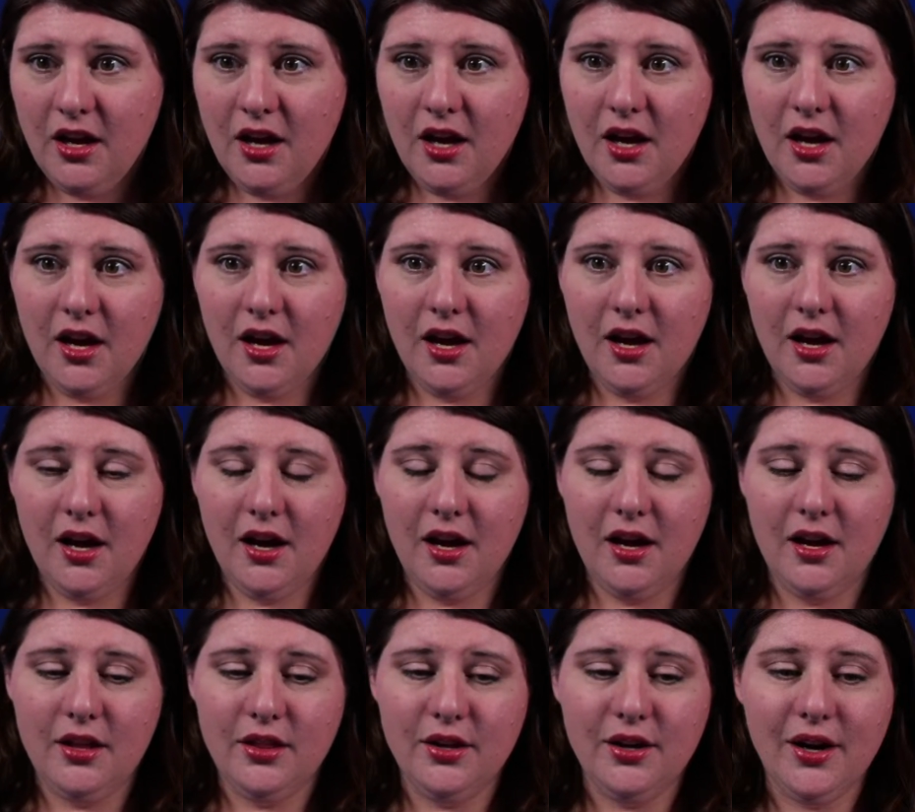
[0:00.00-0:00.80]

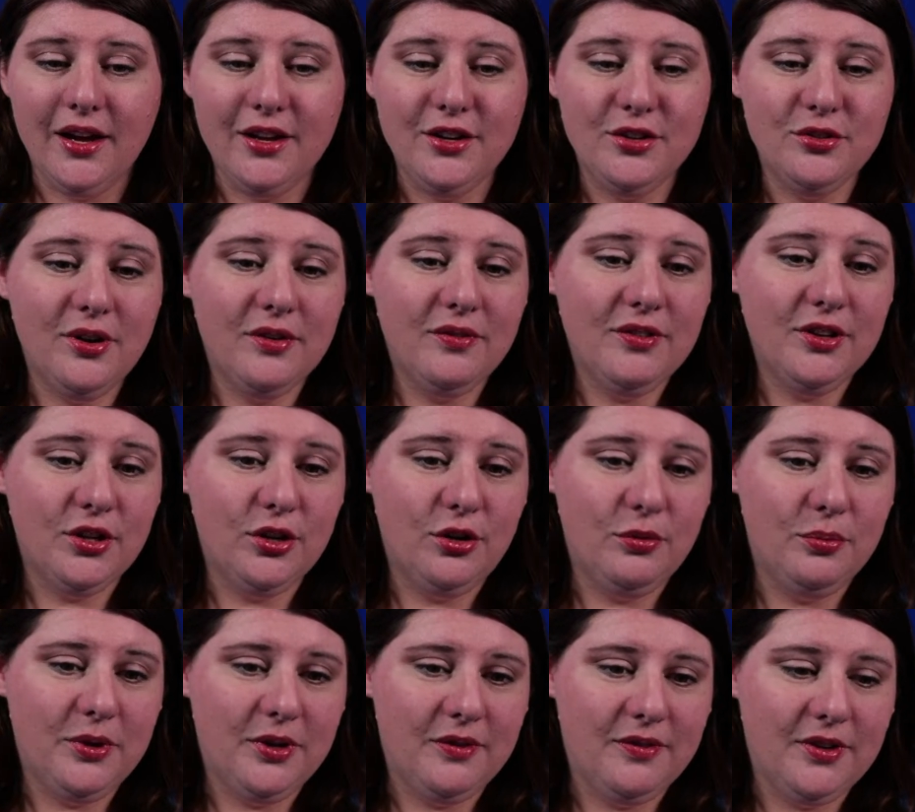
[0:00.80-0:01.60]
I do have a little
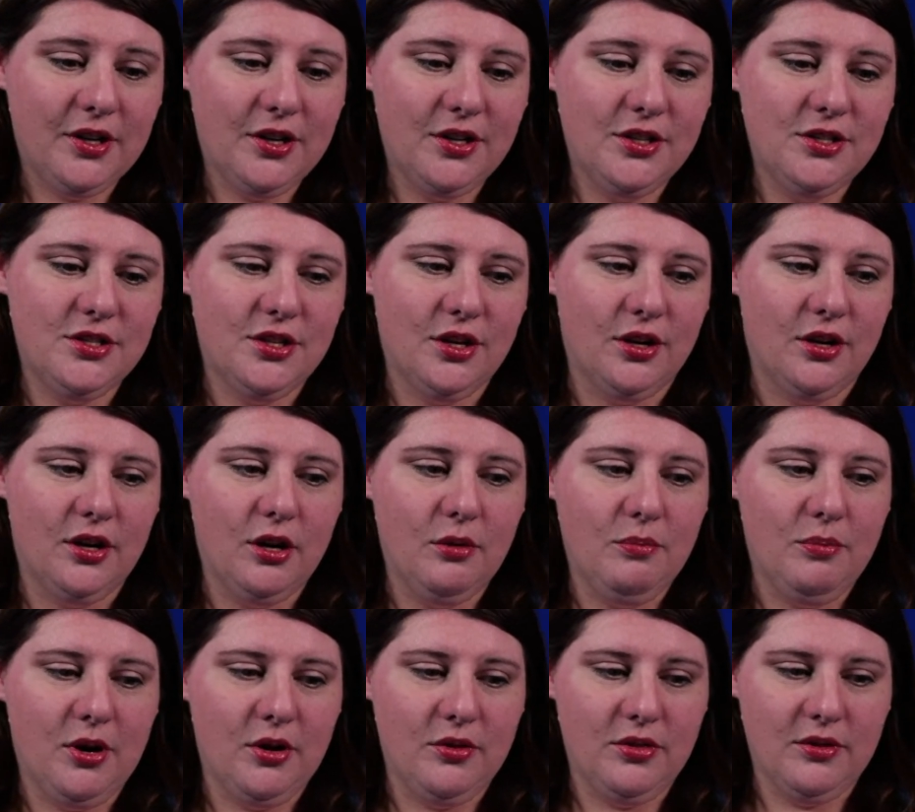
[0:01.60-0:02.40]
bit of a concern
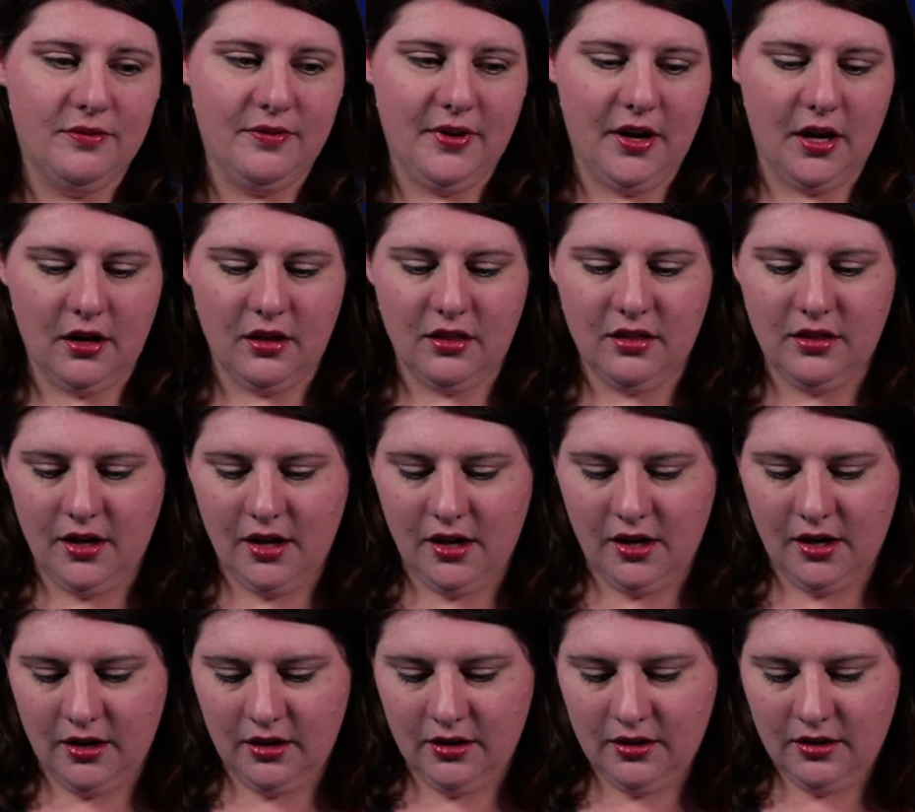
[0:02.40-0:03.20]
about the fact
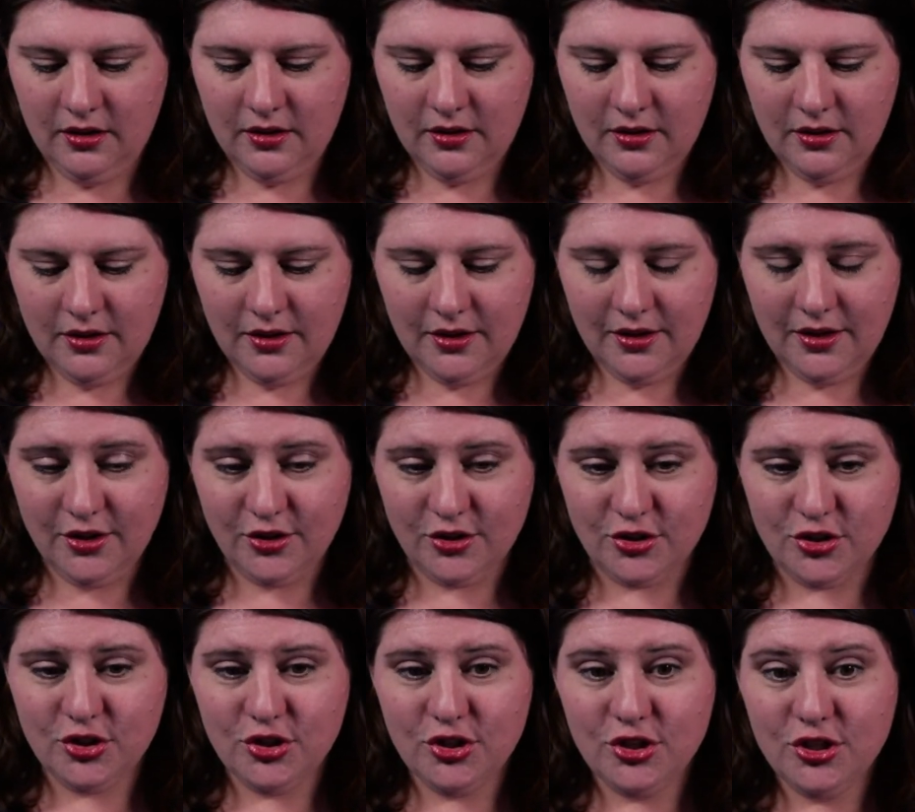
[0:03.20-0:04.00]
that
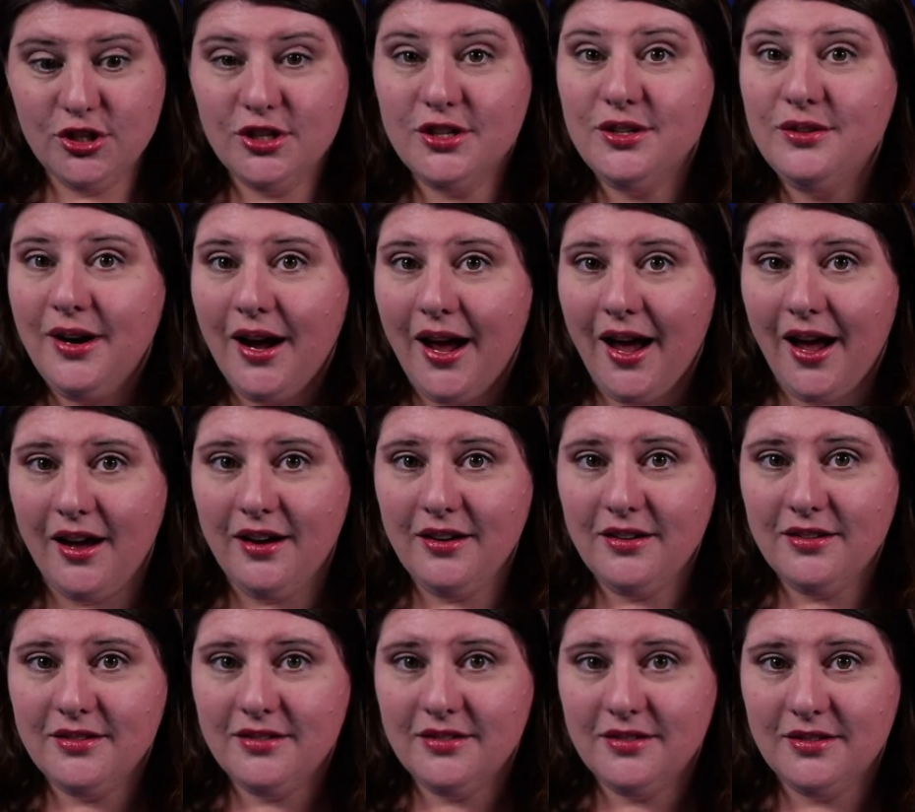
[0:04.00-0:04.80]
there's 2
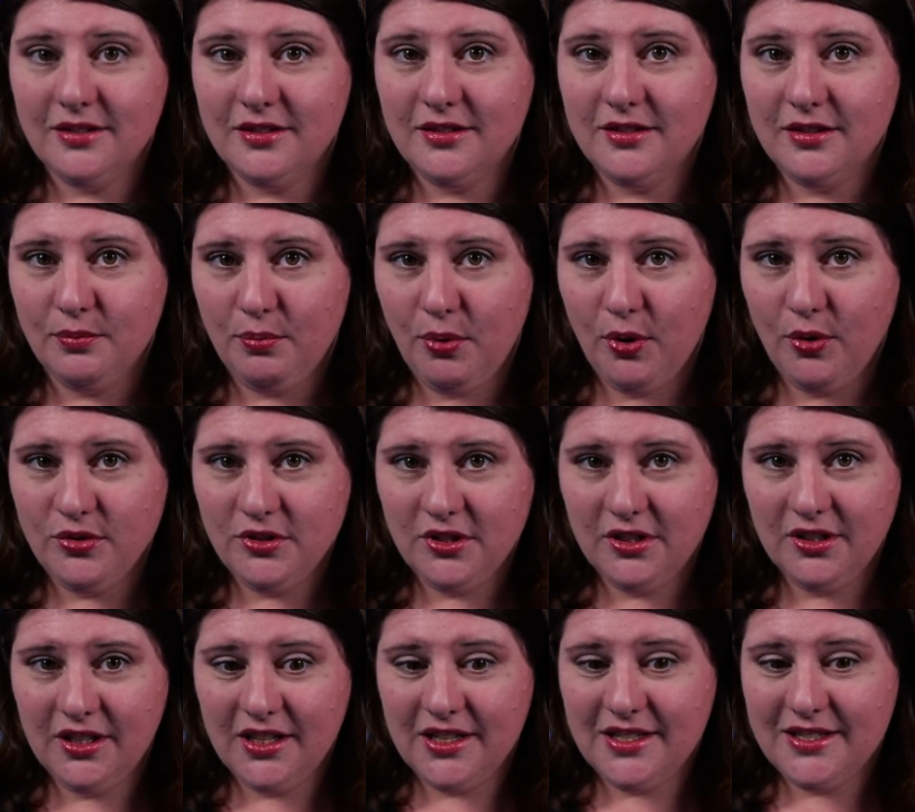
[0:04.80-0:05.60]
acts,
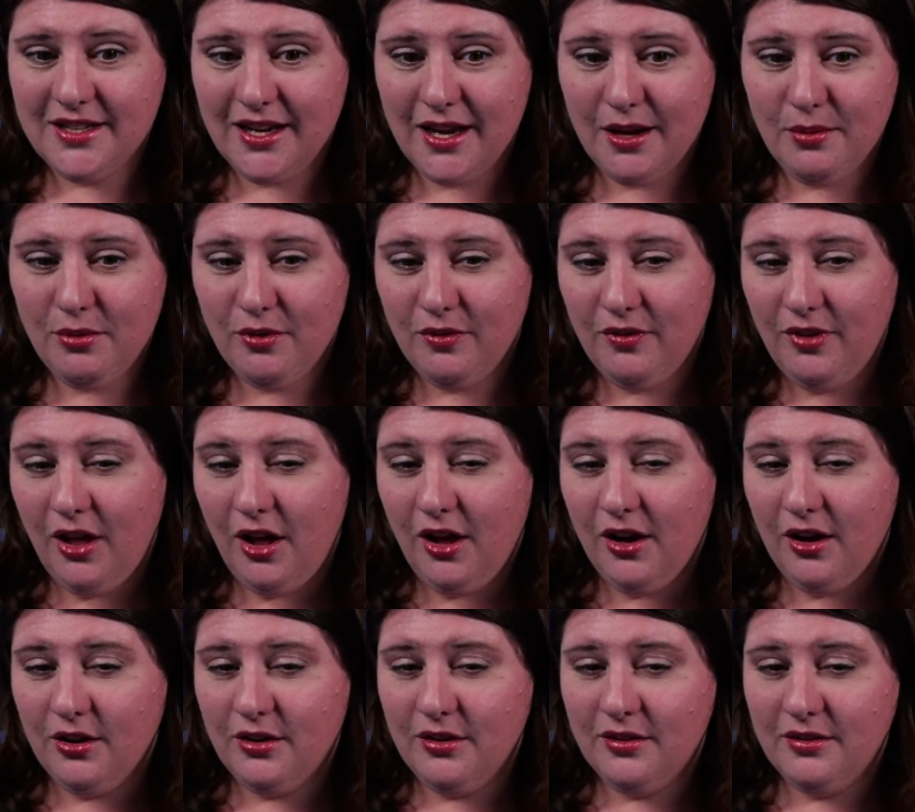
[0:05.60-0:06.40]
supposedly same or
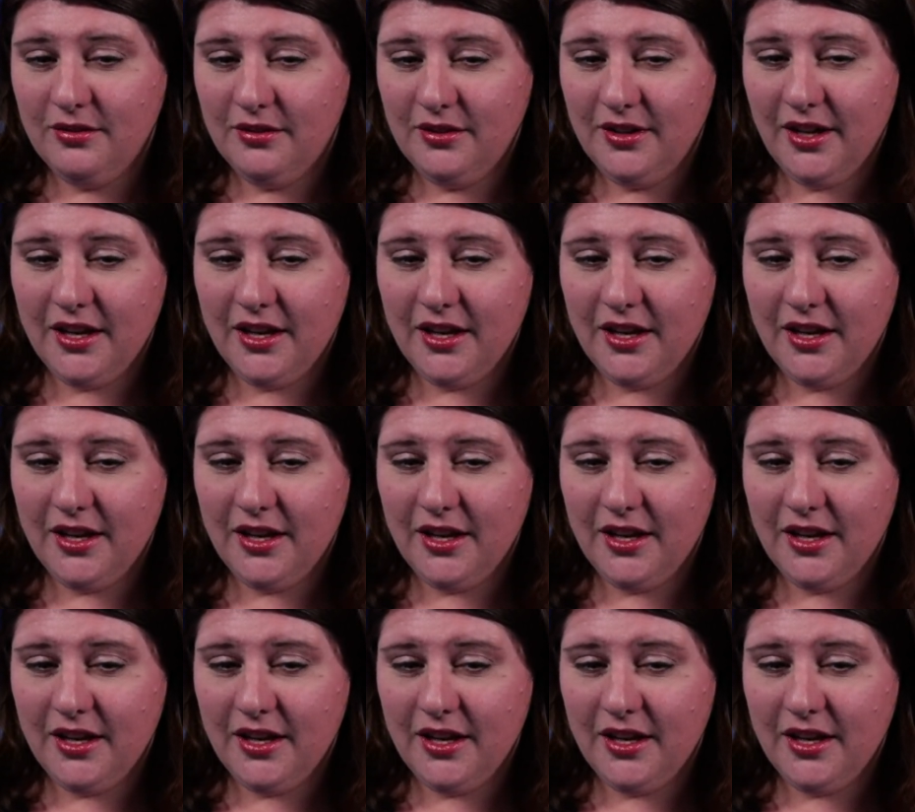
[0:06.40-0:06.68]
long length of